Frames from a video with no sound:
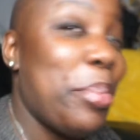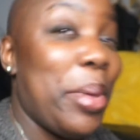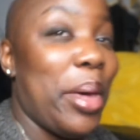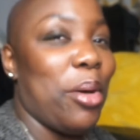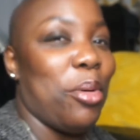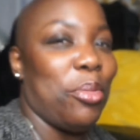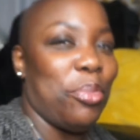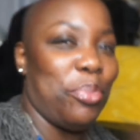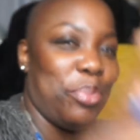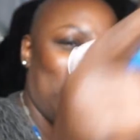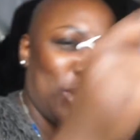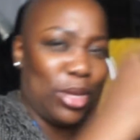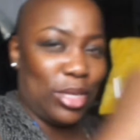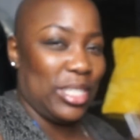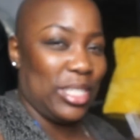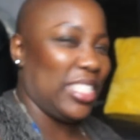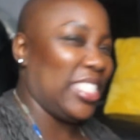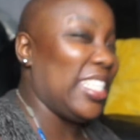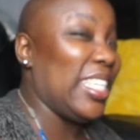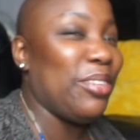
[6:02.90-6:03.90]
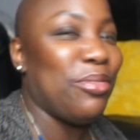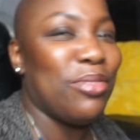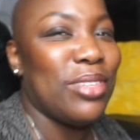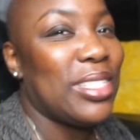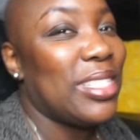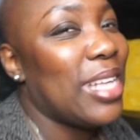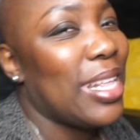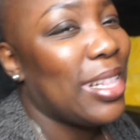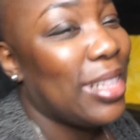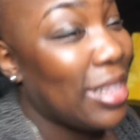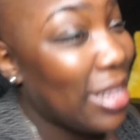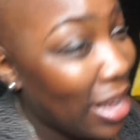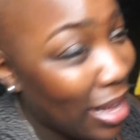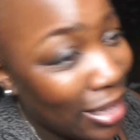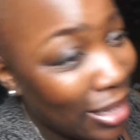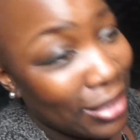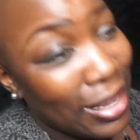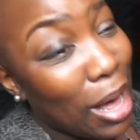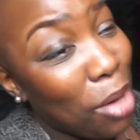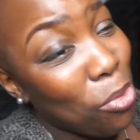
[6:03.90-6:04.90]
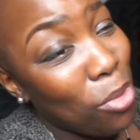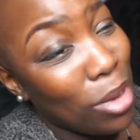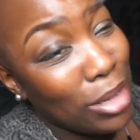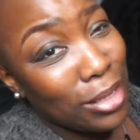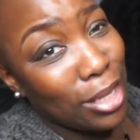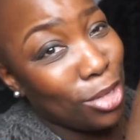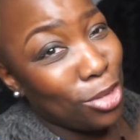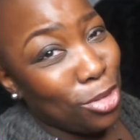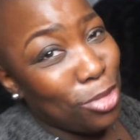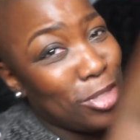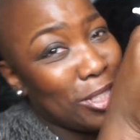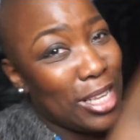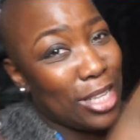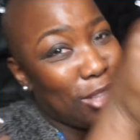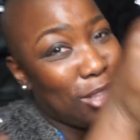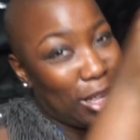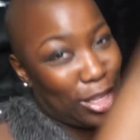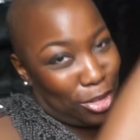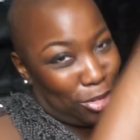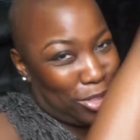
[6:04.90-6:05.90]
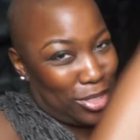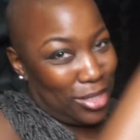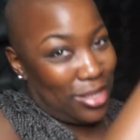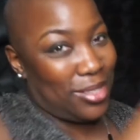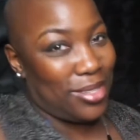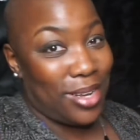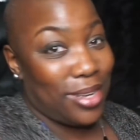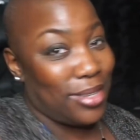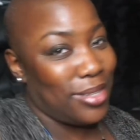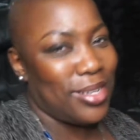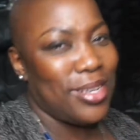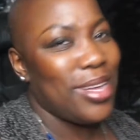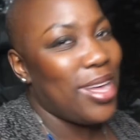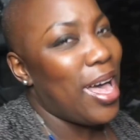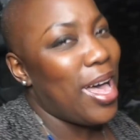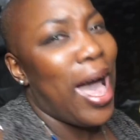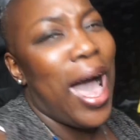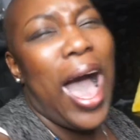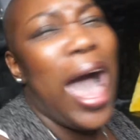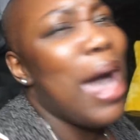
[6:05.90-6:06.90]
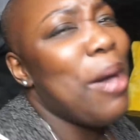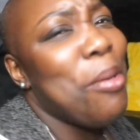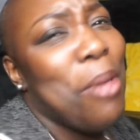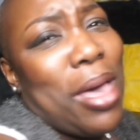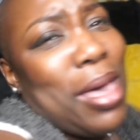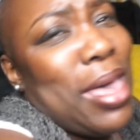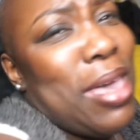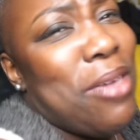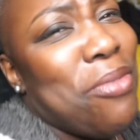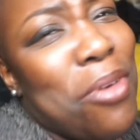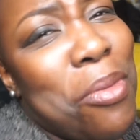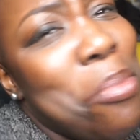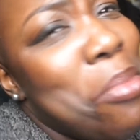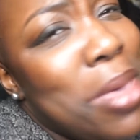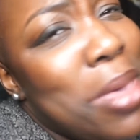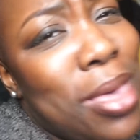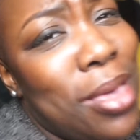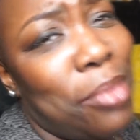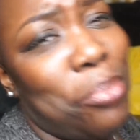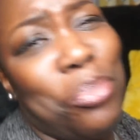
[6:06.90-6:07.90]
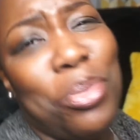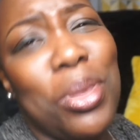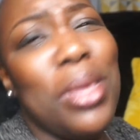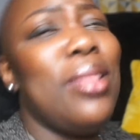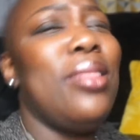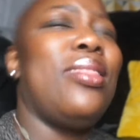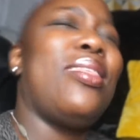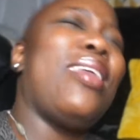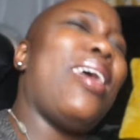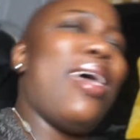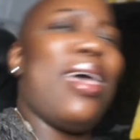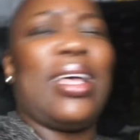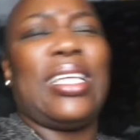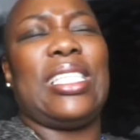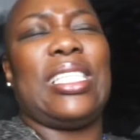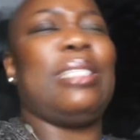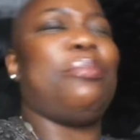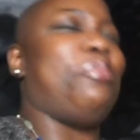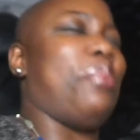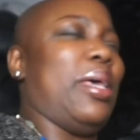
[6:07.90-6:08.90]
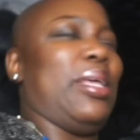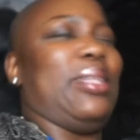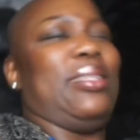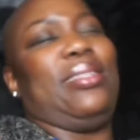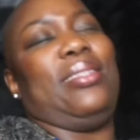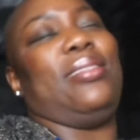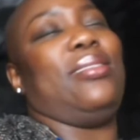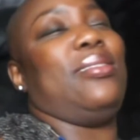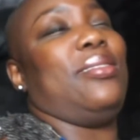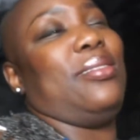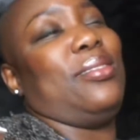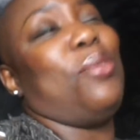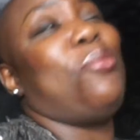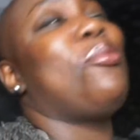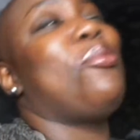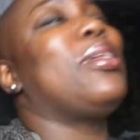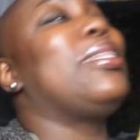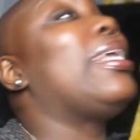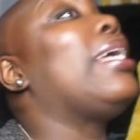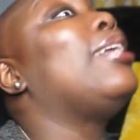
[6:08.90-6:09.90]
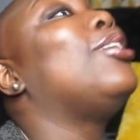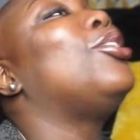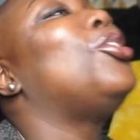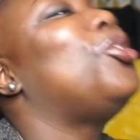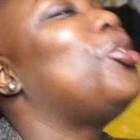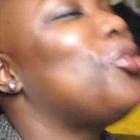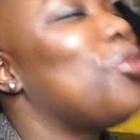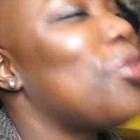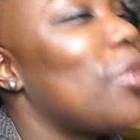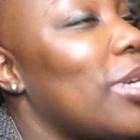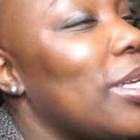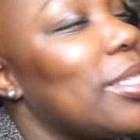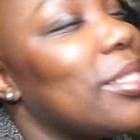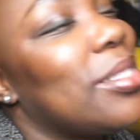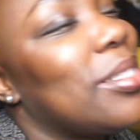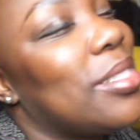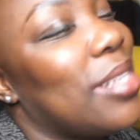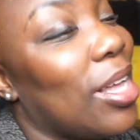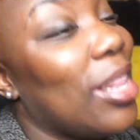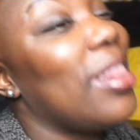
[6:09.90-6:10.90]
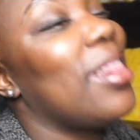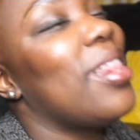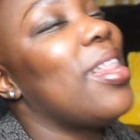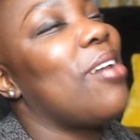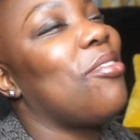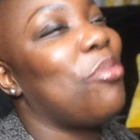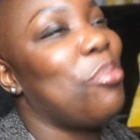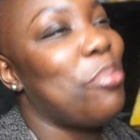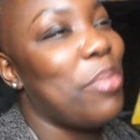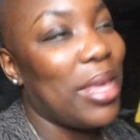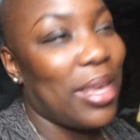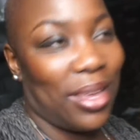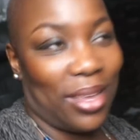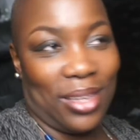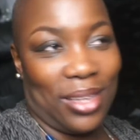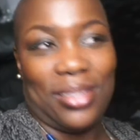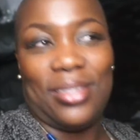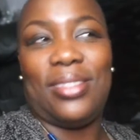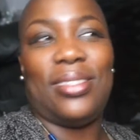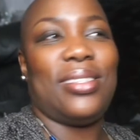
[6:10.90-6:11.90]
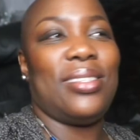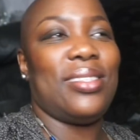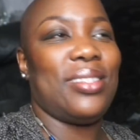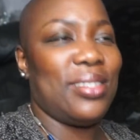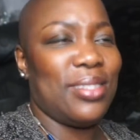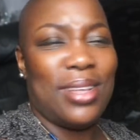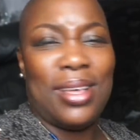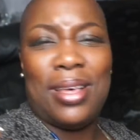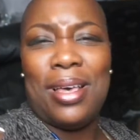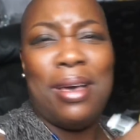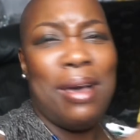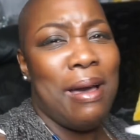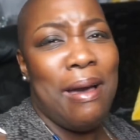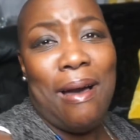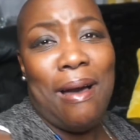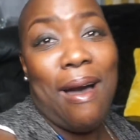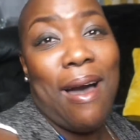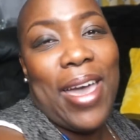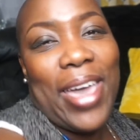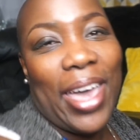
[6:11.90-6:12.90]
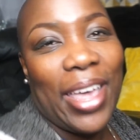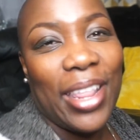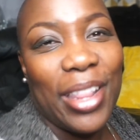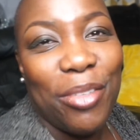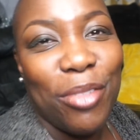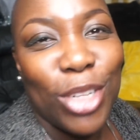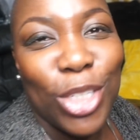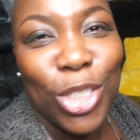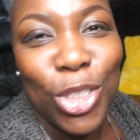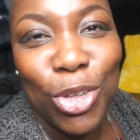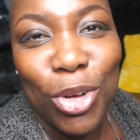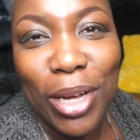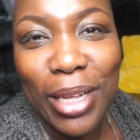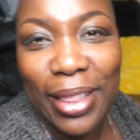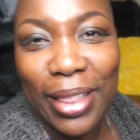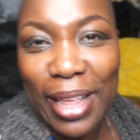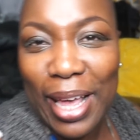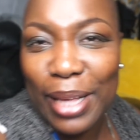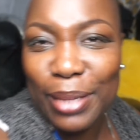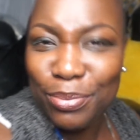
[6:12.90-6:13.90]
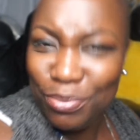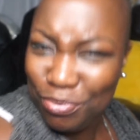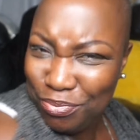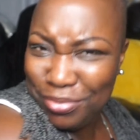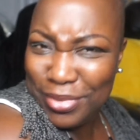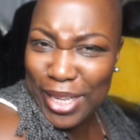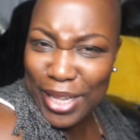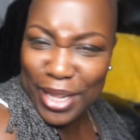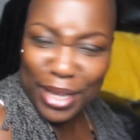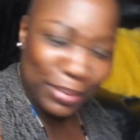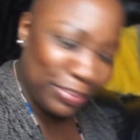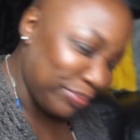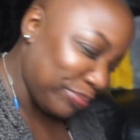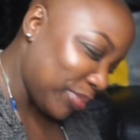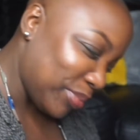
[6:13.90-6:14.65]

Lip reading: Belle, because she even said, that one that you said that you just done. Even me, being the expert, the one that enjoys the love makings, I ain't even tried that, you know?